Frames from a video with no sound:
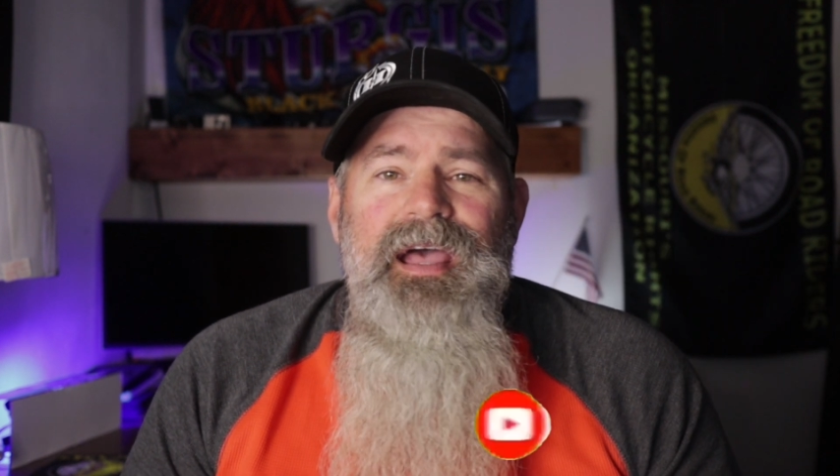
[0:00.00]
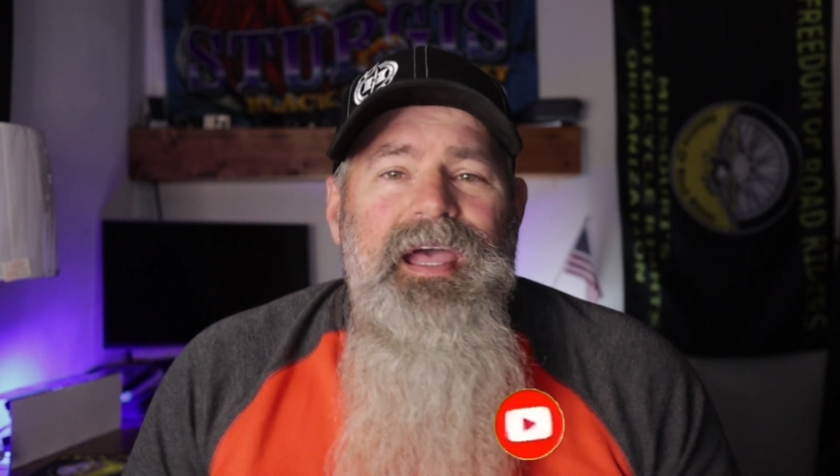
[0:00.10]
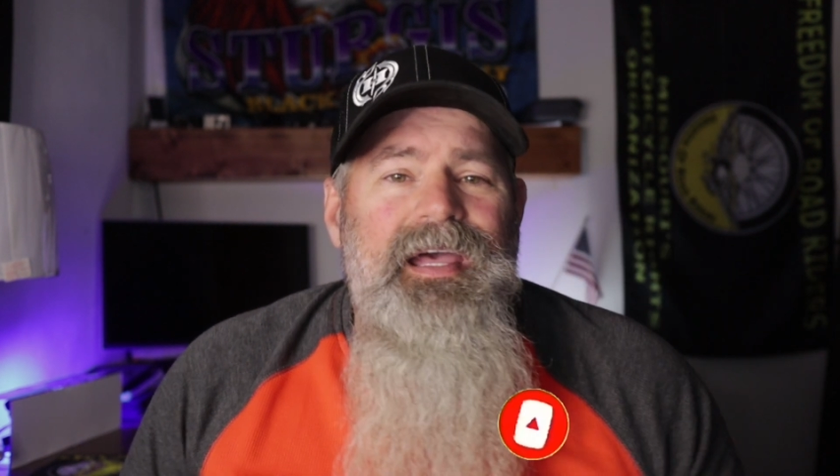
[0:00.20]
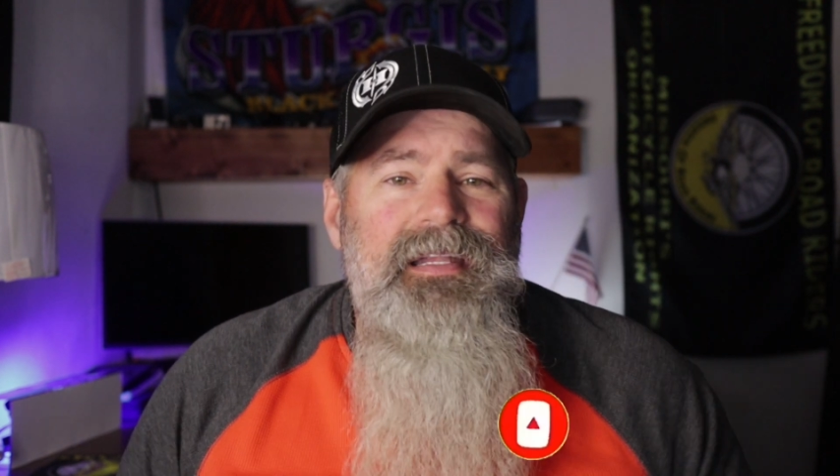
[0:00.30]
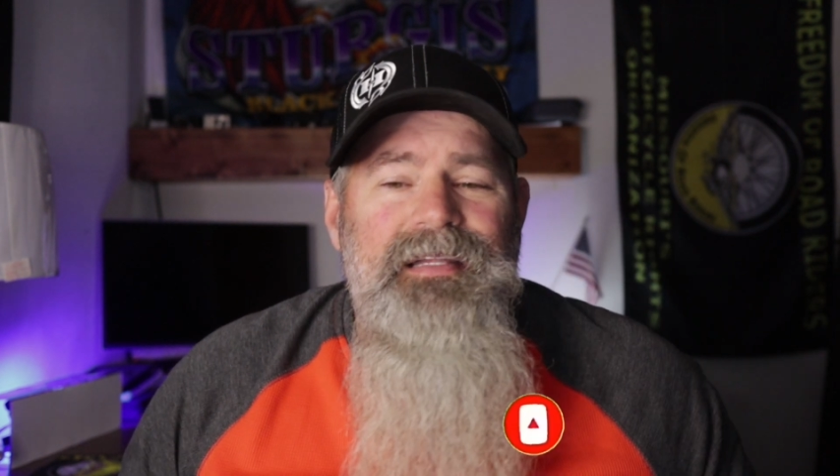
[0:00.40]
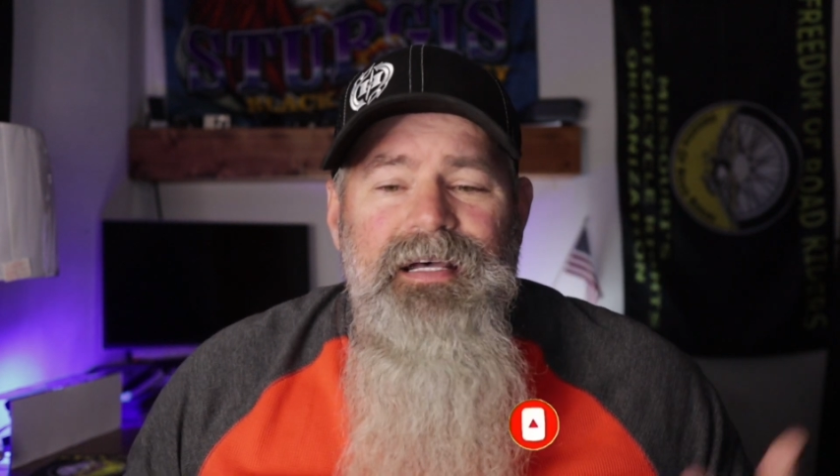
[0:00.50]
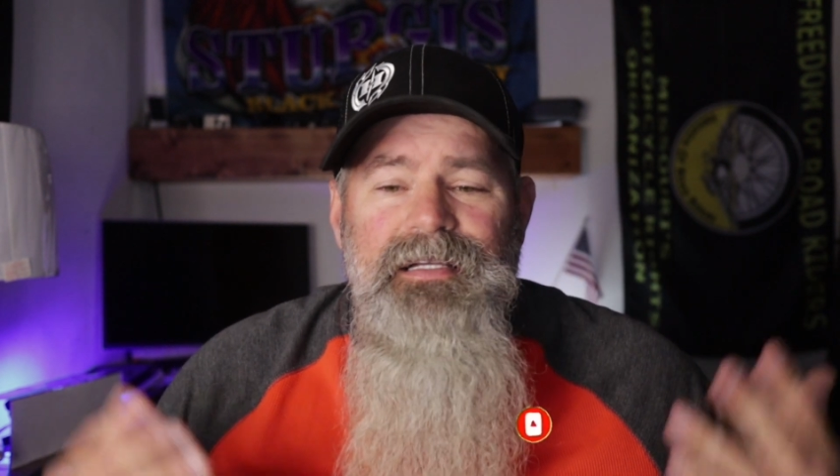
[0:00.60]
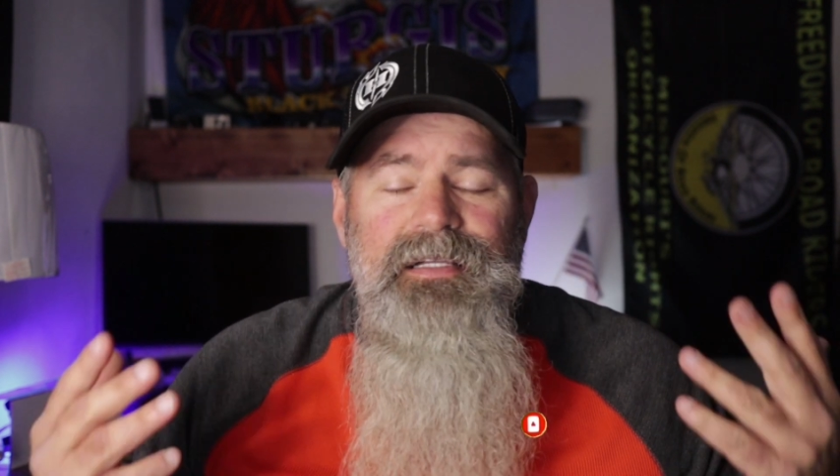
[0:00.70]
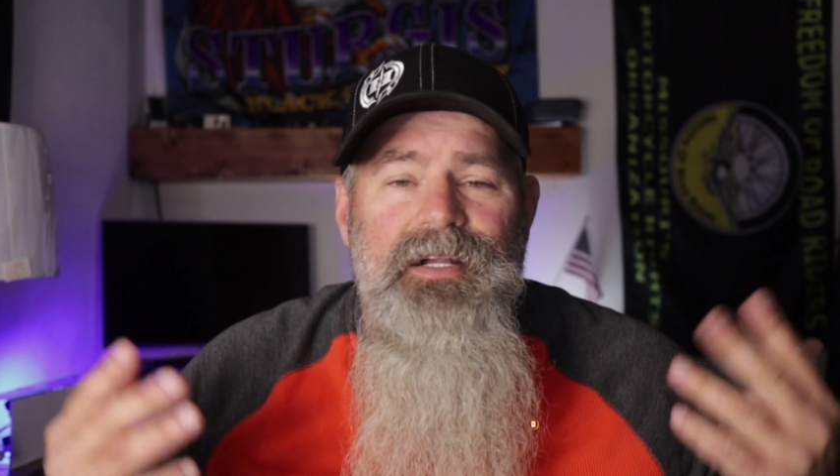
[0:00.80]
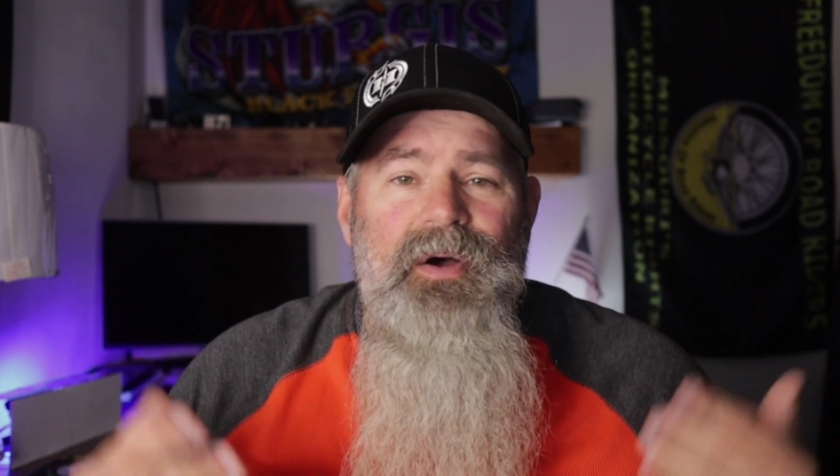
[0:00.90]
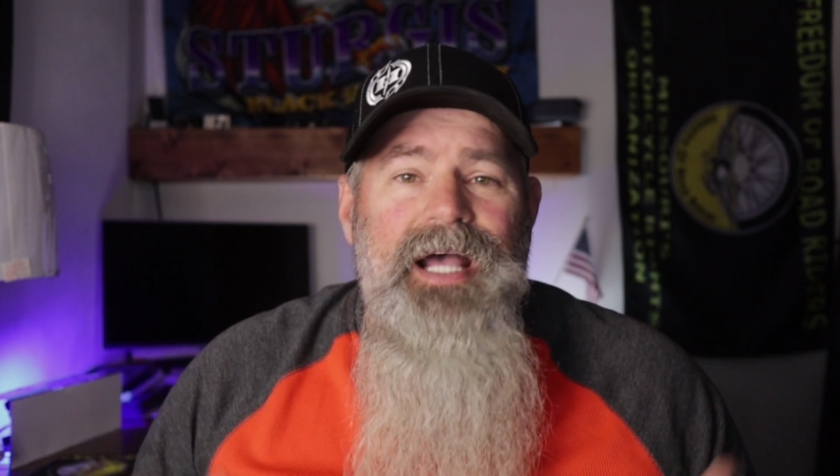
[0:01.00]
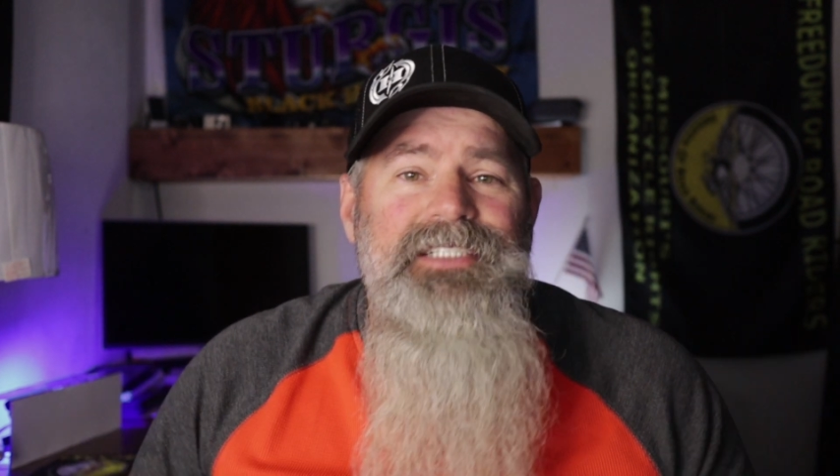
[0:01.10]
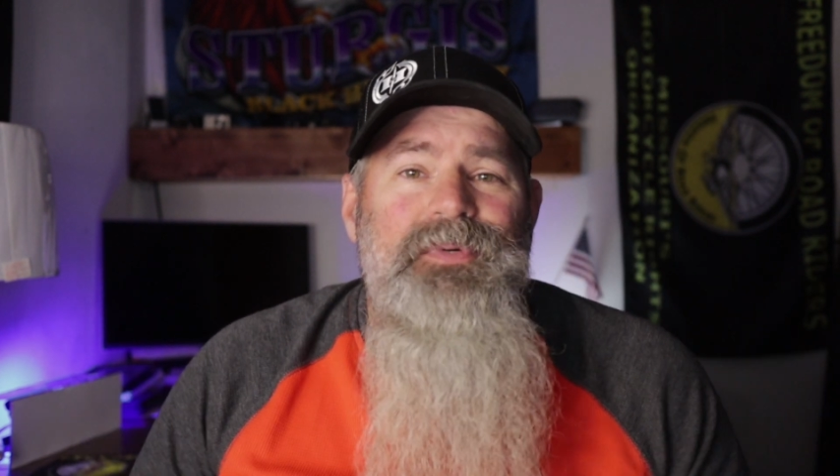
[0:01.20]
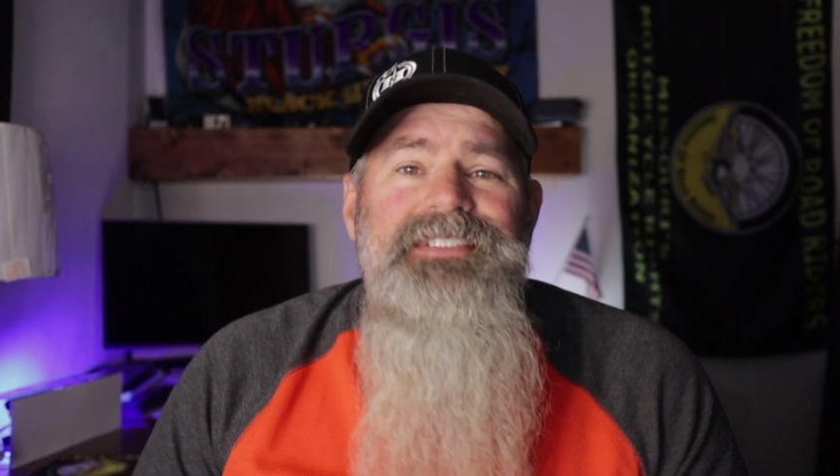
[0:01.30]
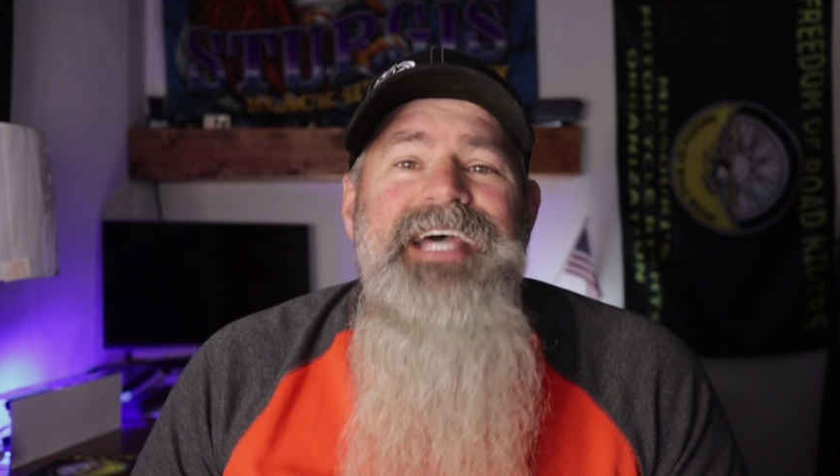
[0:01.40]
And, uh, you know, I
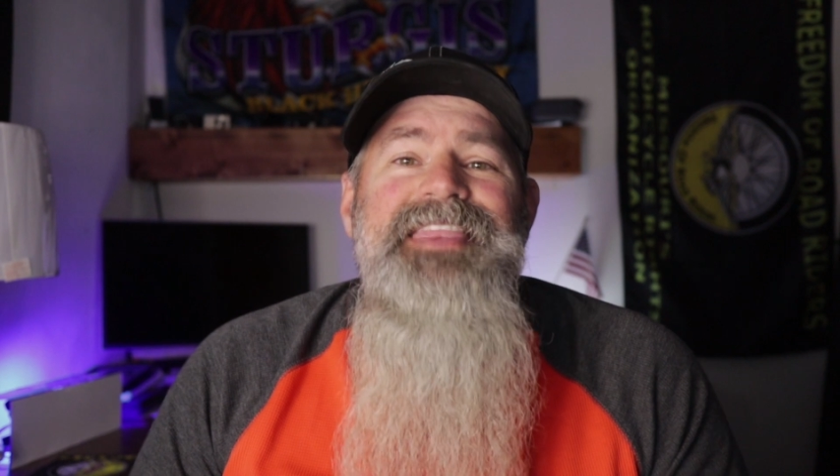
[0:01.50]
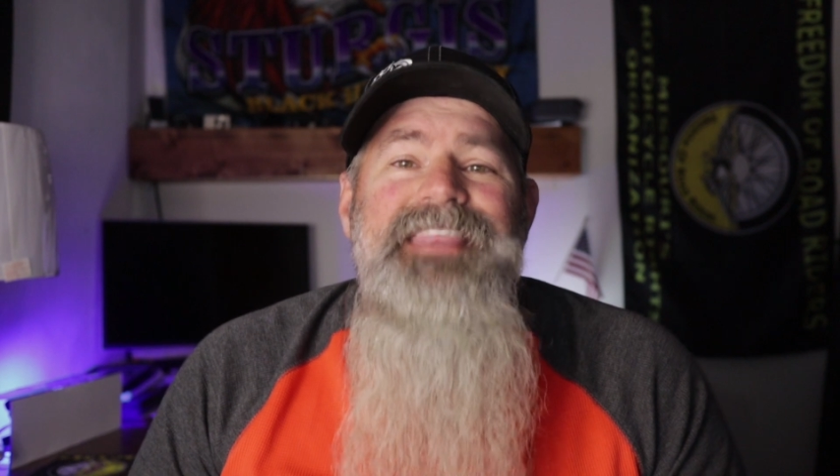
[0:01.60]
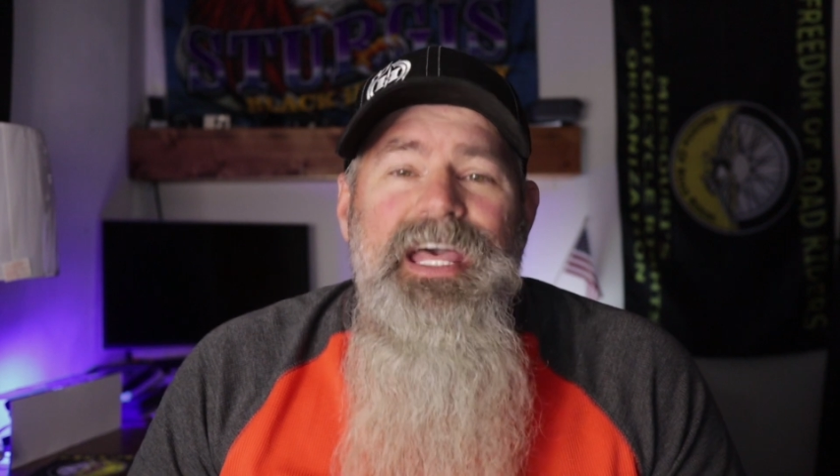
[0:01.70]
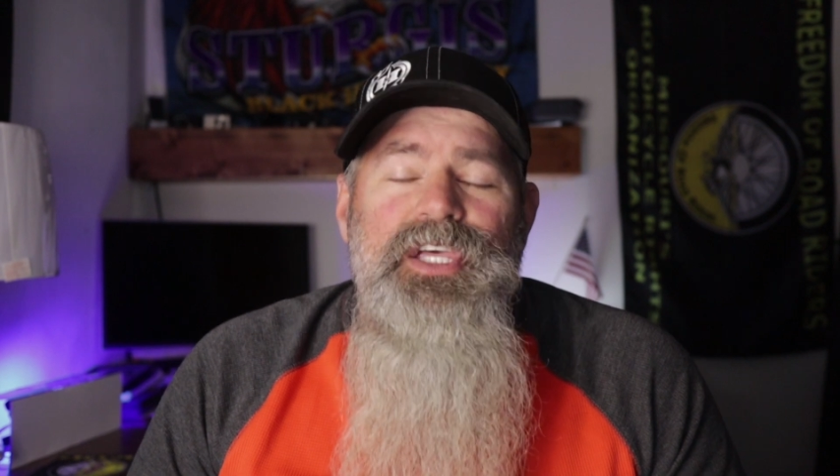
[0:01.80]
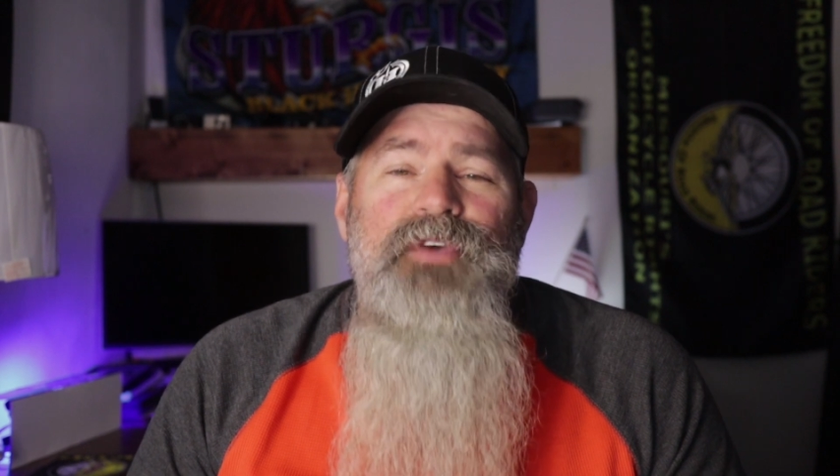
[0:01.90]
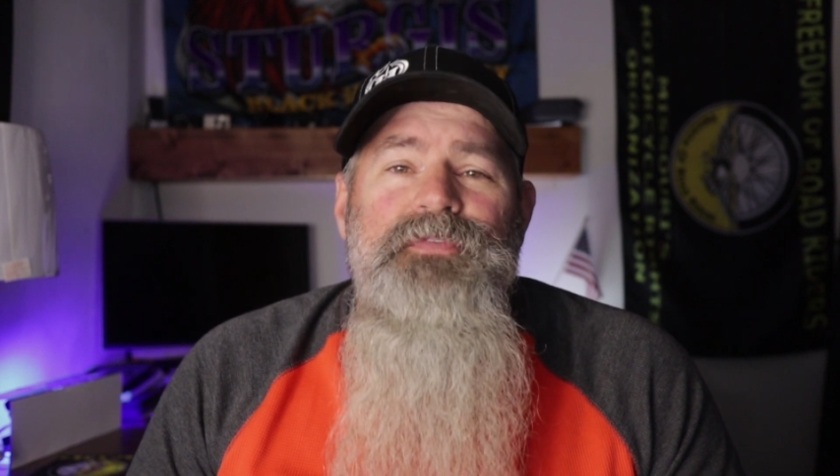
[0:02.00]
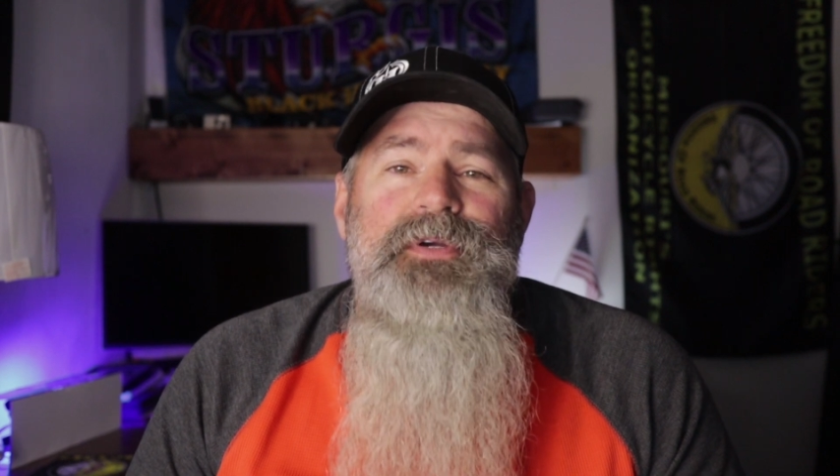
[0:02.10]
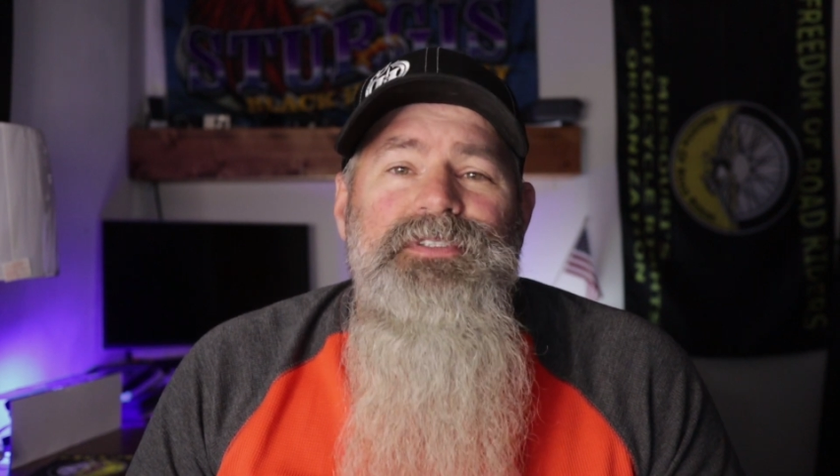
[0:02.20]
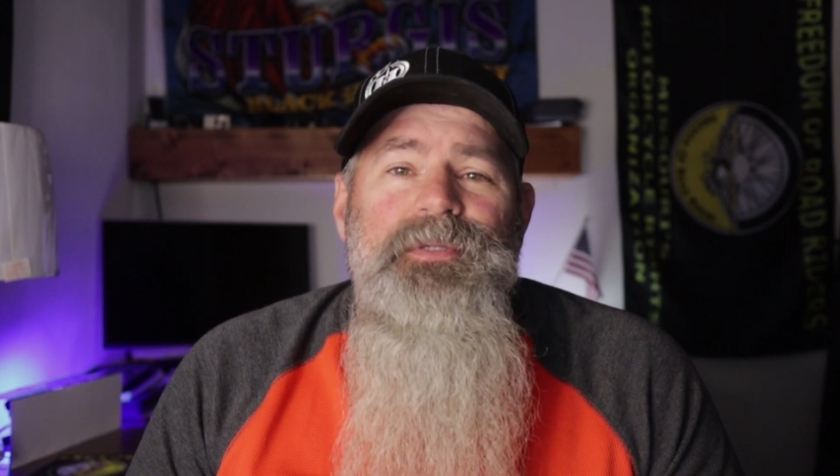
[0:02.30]
just want to say thank you for your